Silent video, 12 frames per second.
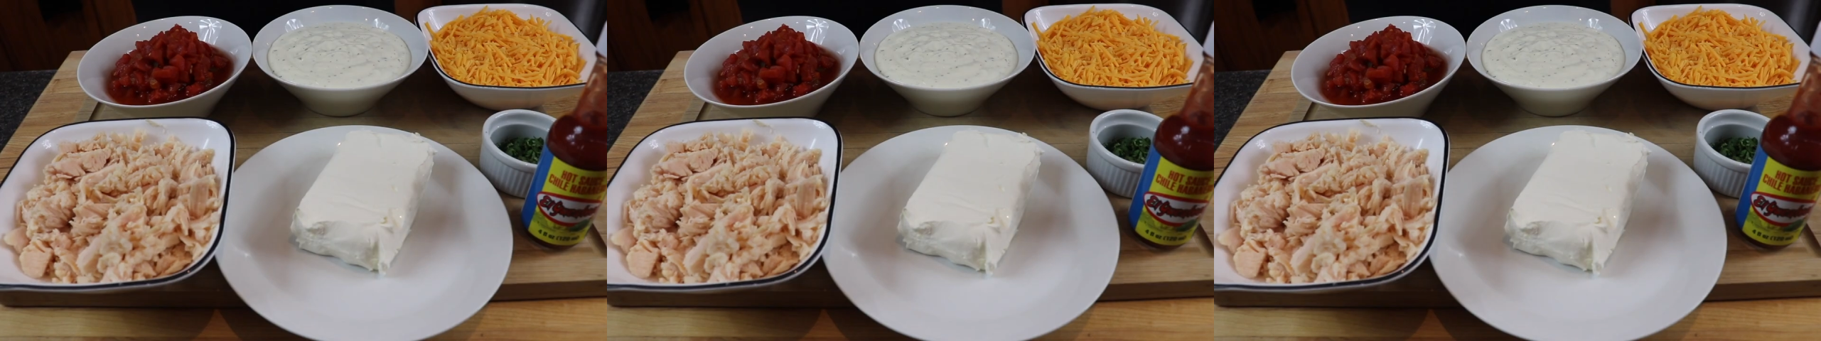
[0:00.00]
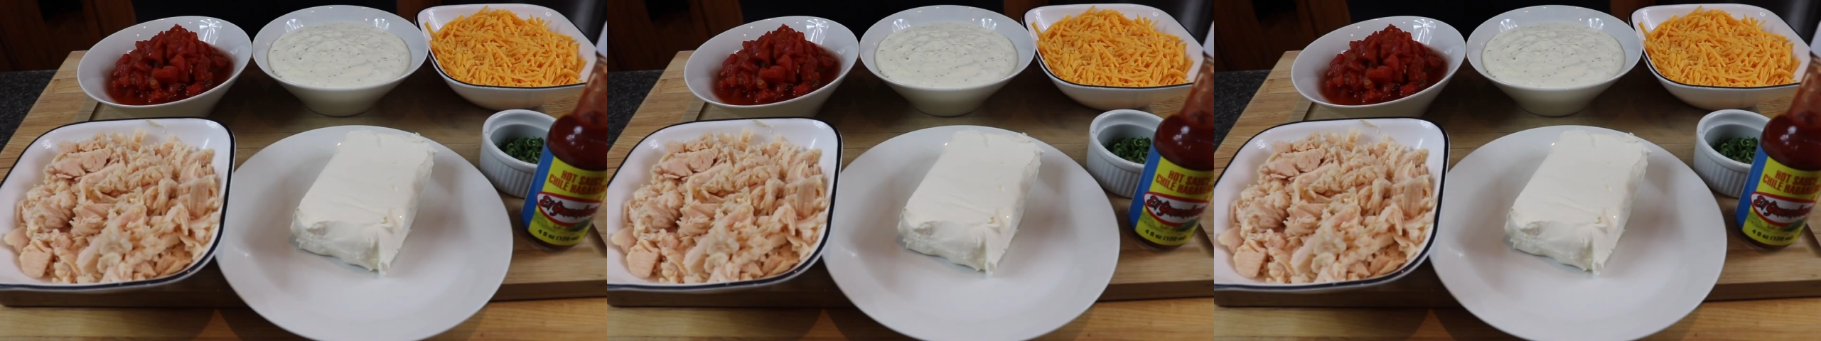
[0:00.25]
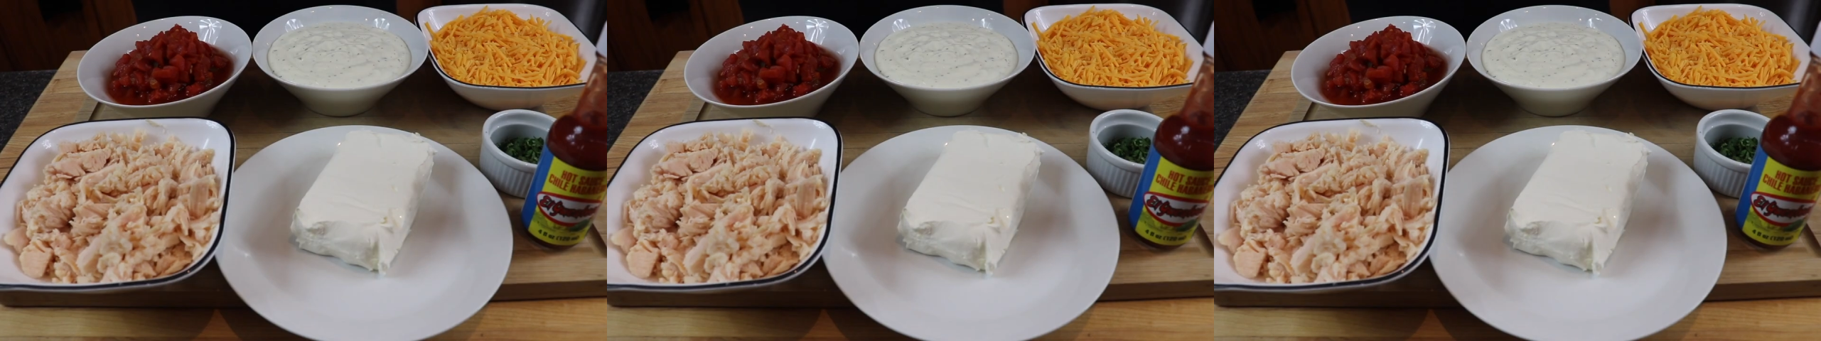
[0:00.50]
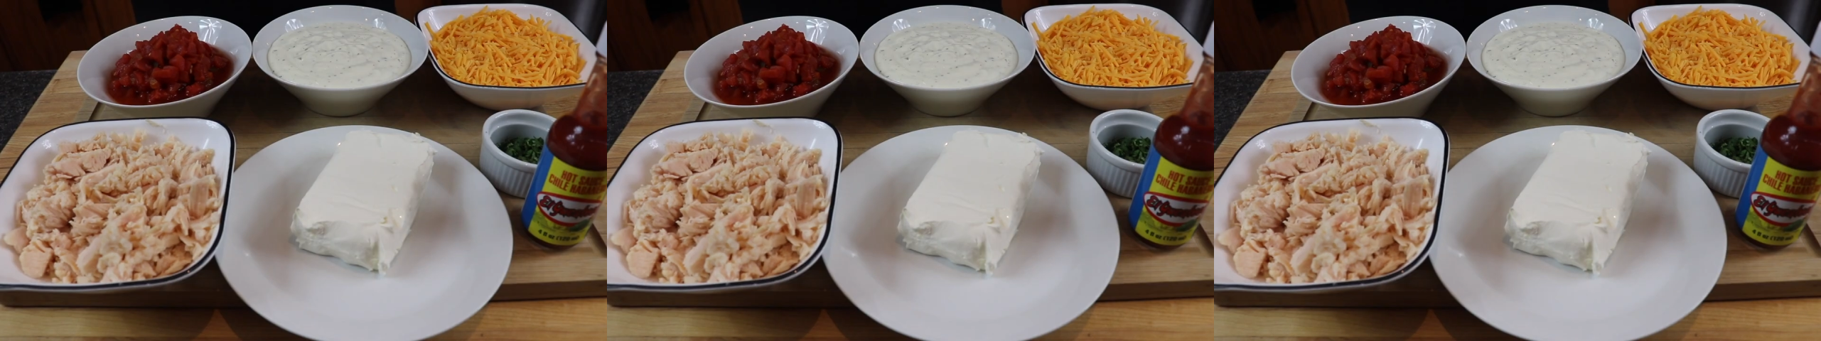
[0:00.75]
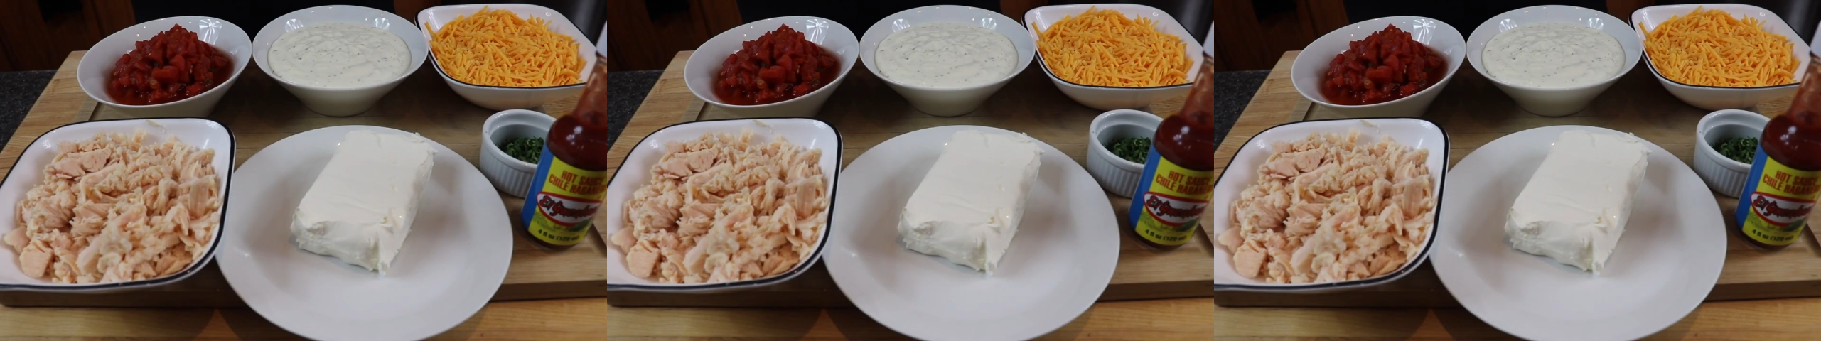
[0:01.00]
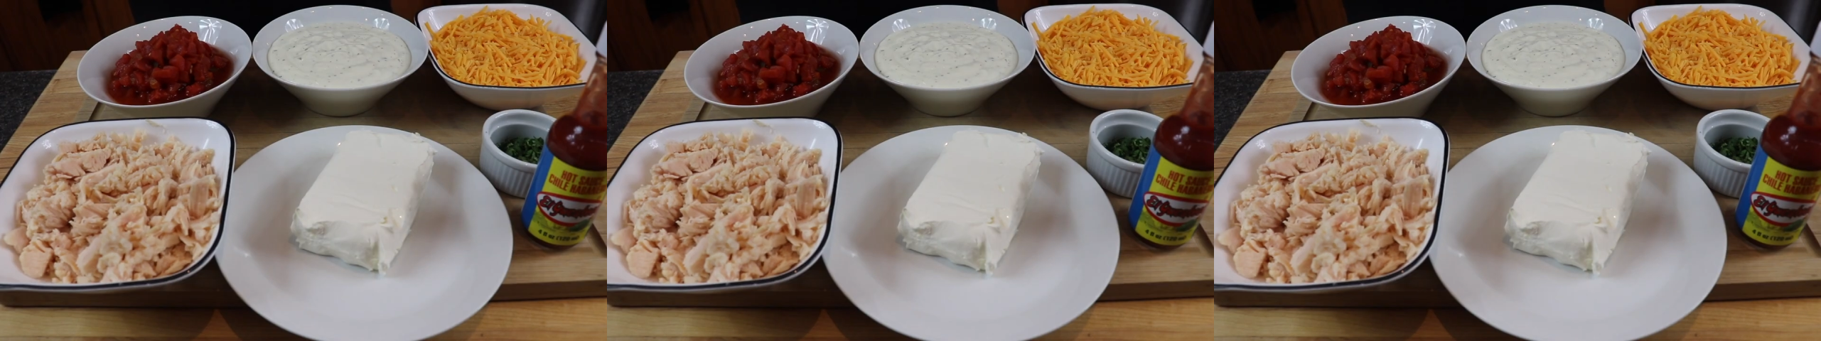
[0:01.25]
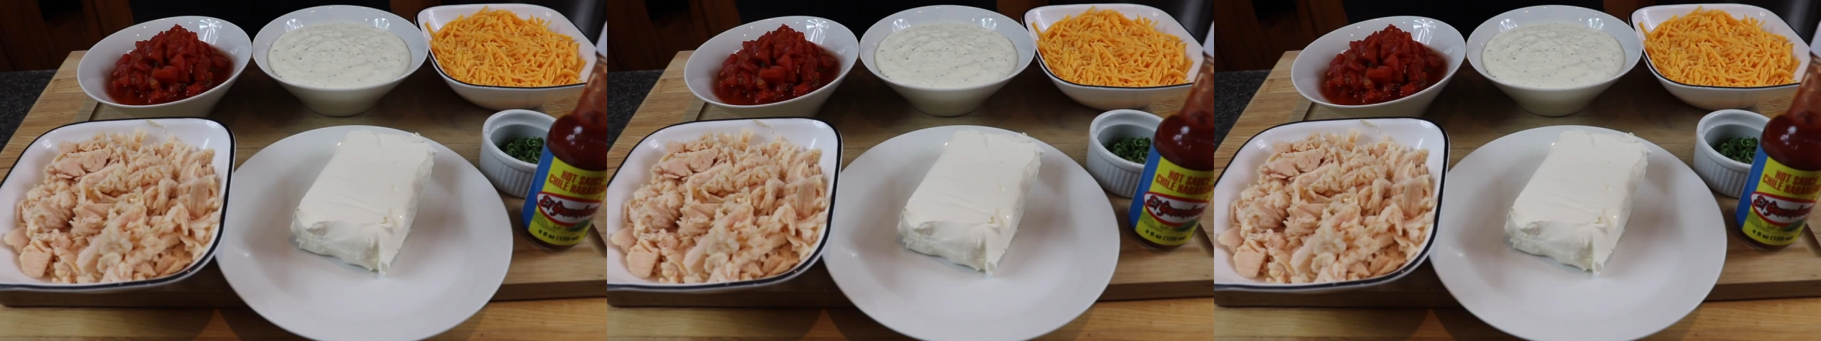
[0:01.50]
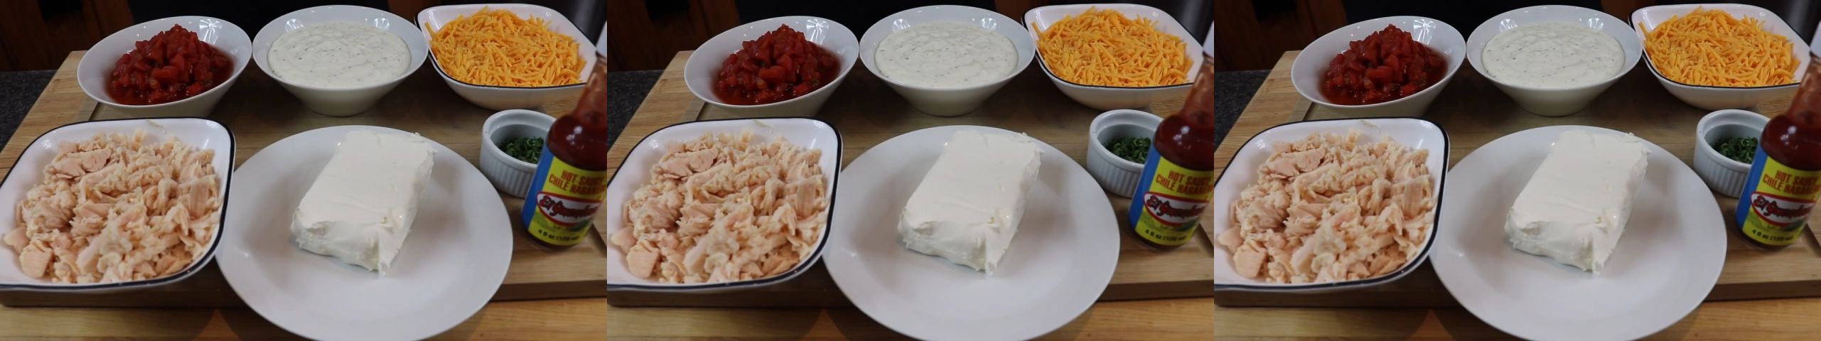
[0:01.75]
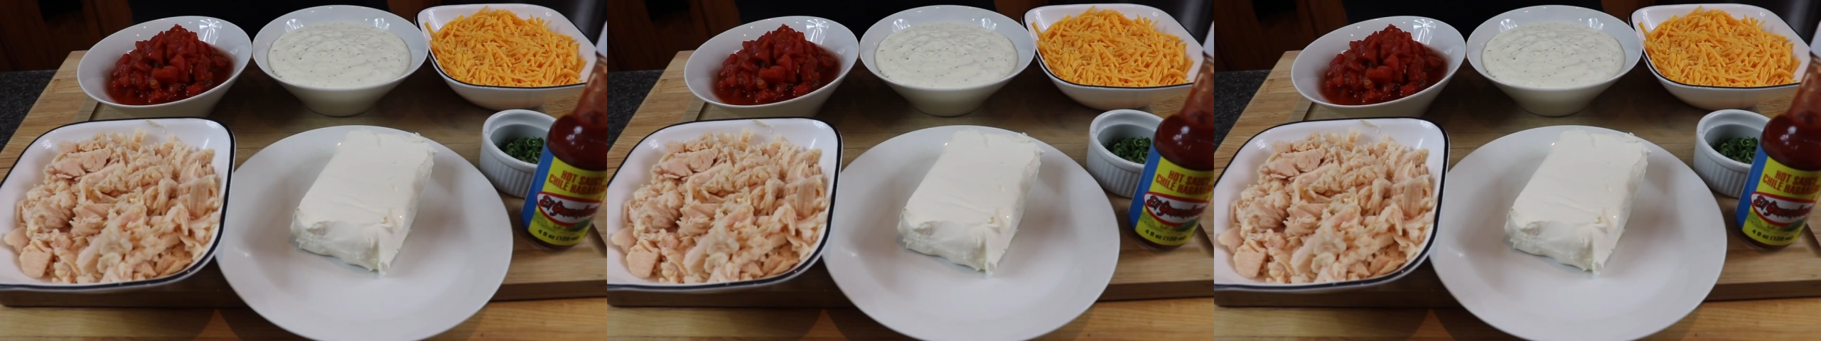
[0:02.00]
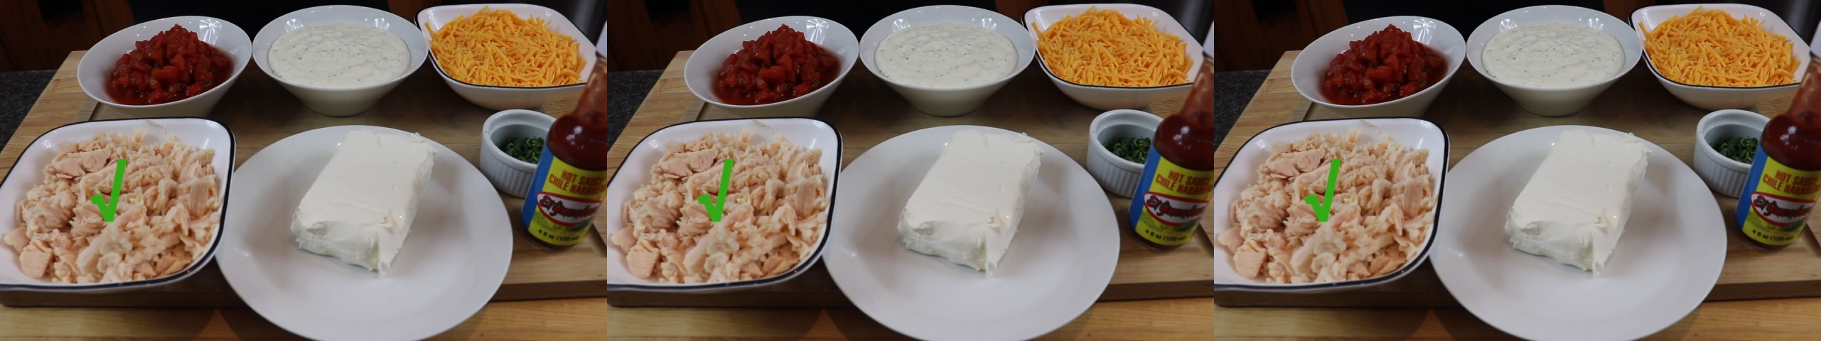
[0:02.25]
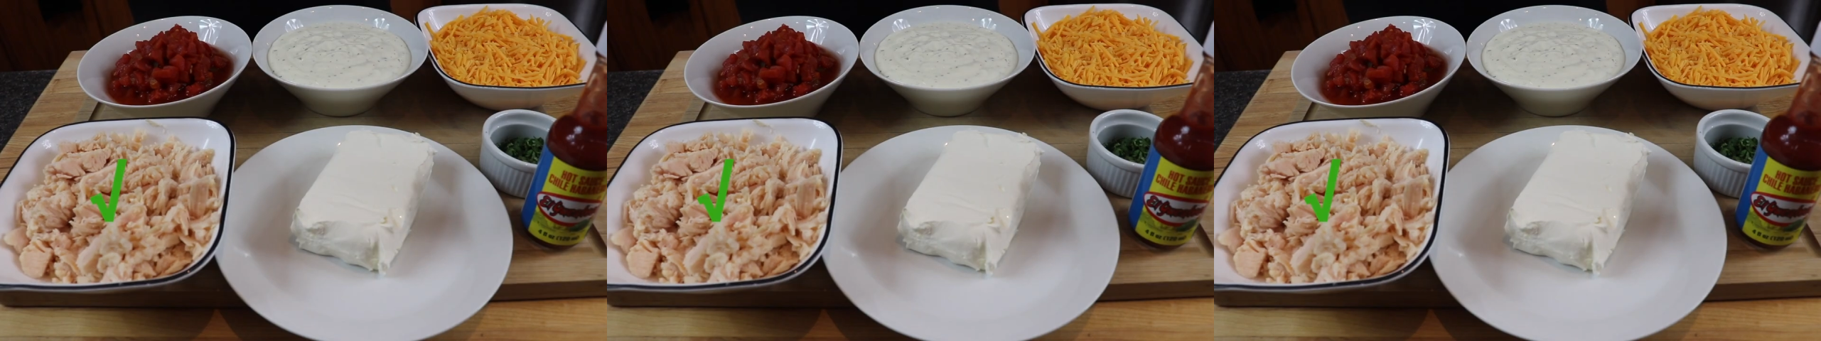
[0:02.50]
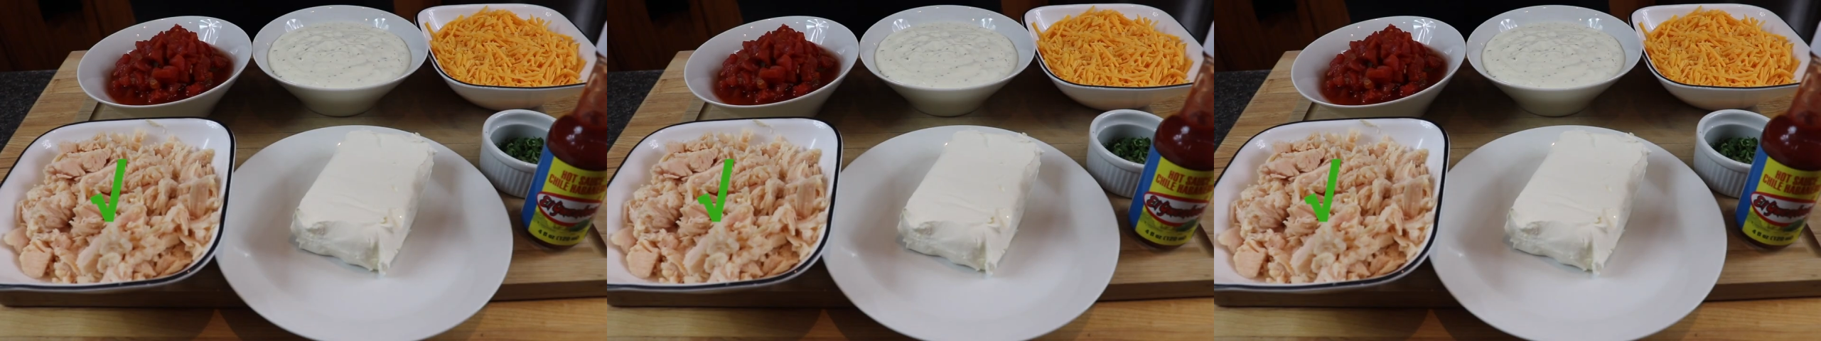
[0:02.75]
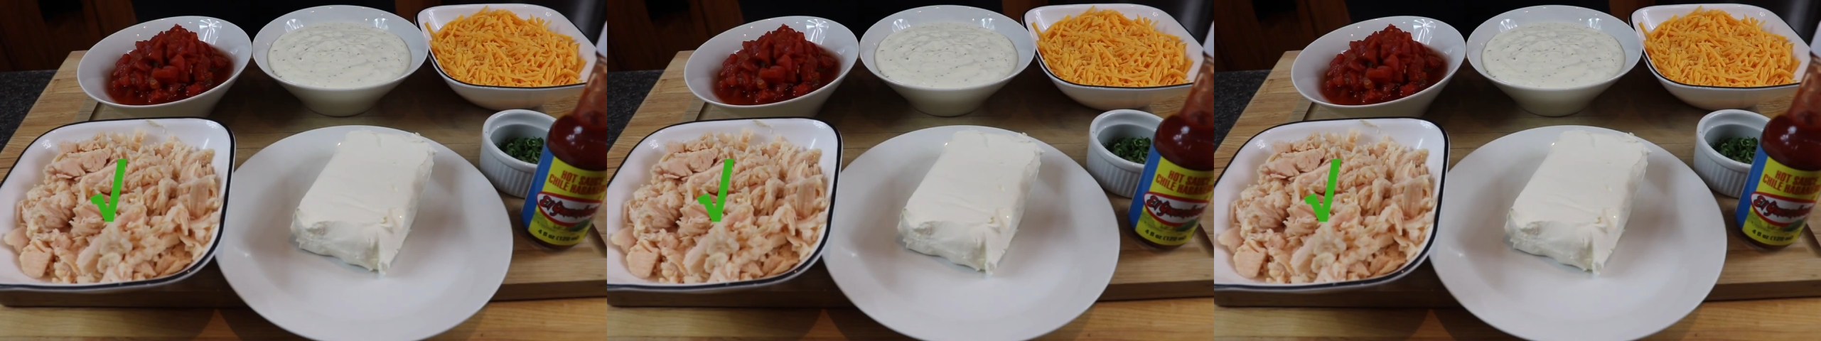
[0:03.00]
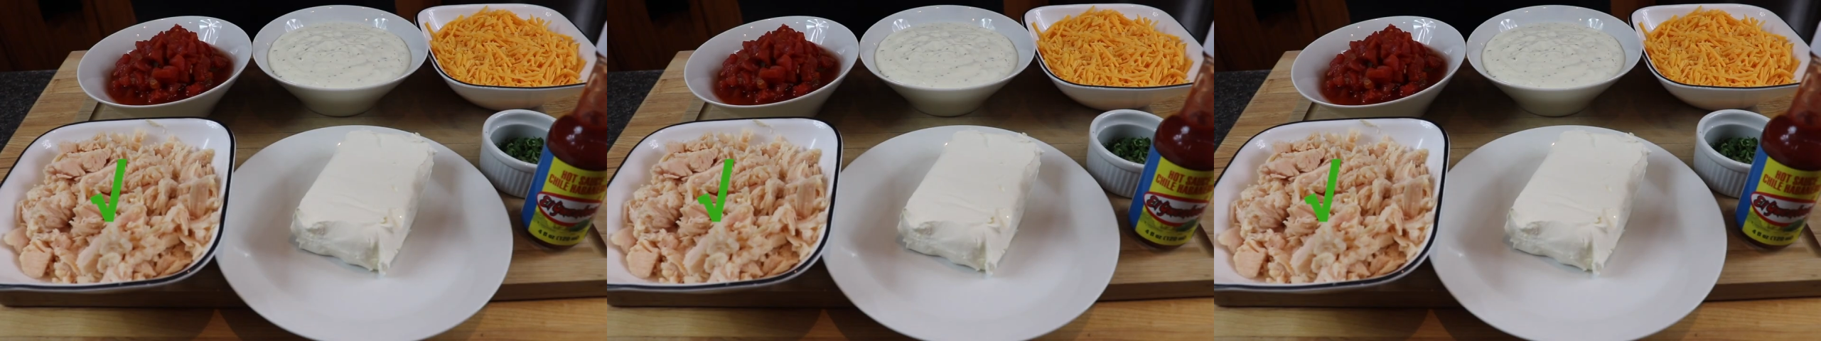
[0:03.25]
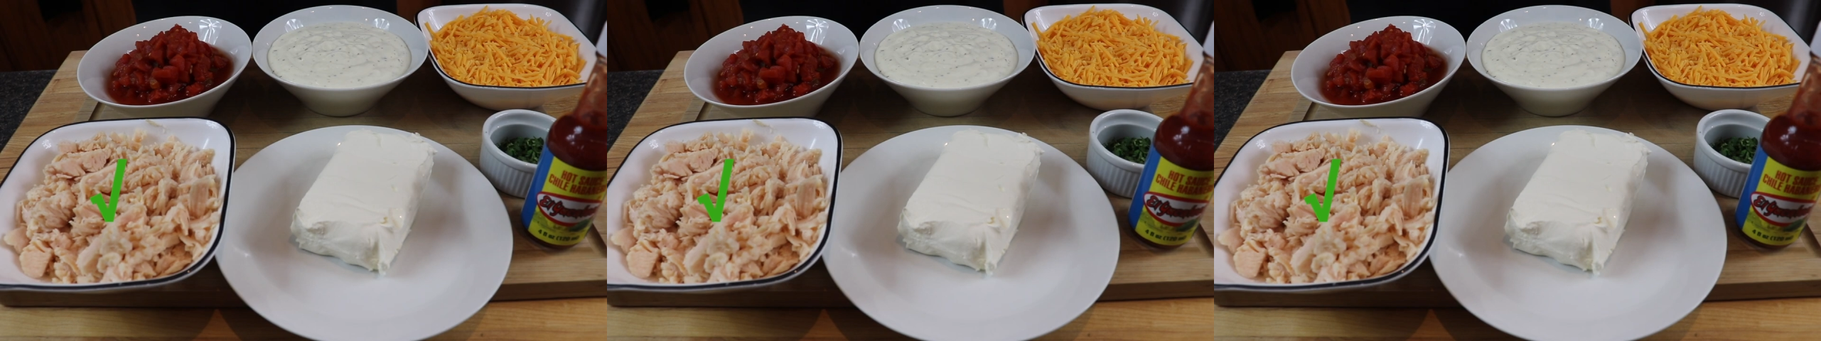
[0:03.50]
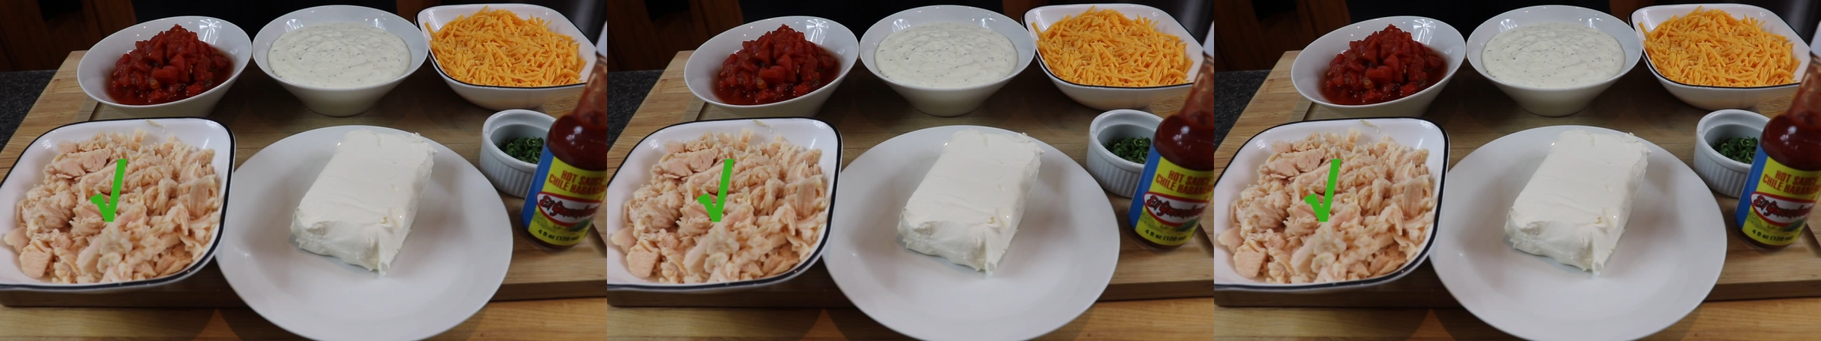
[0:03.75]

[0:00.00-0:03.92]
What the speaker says: Nobody's mouth can be seen.